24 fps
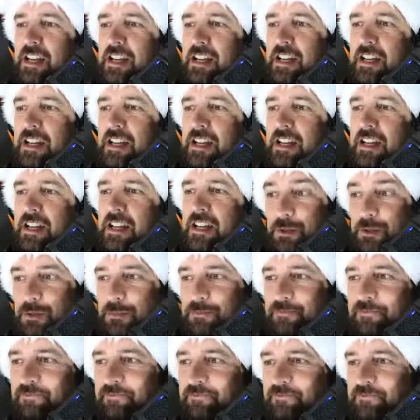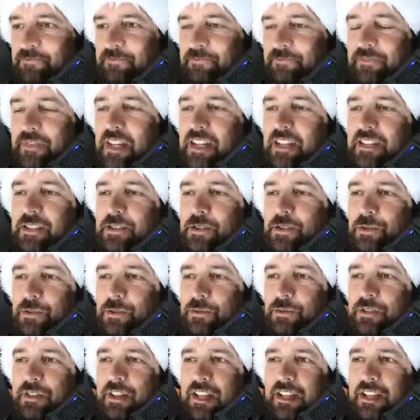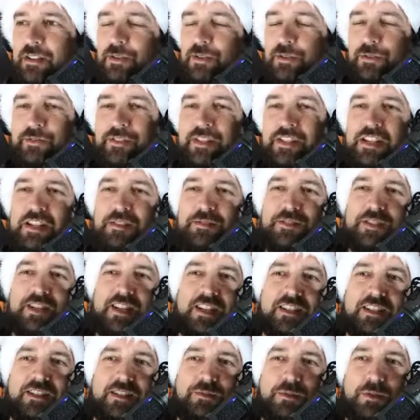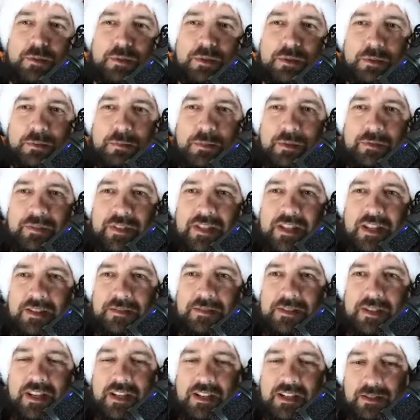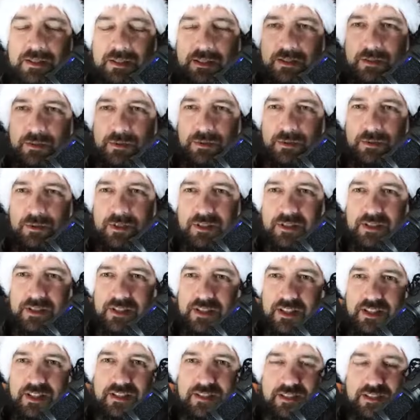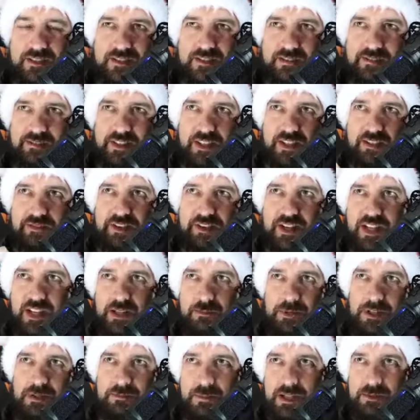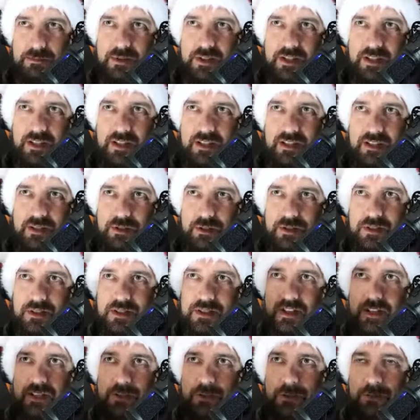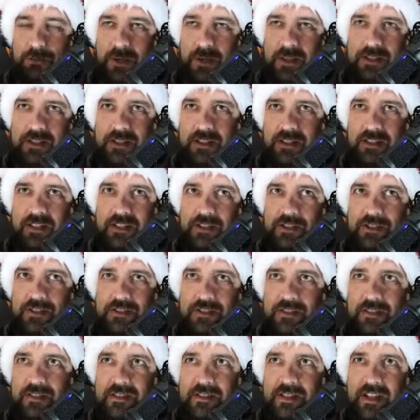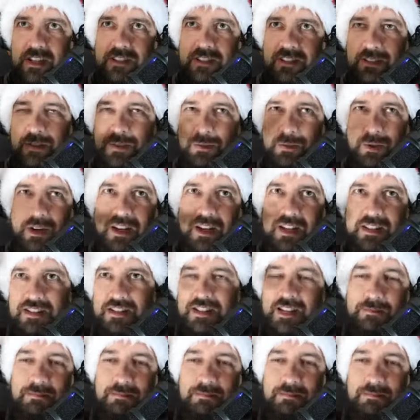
So, so like on the safe side, if you want to be on the safe side, you understand the available memory, you understand your max connections, and you add some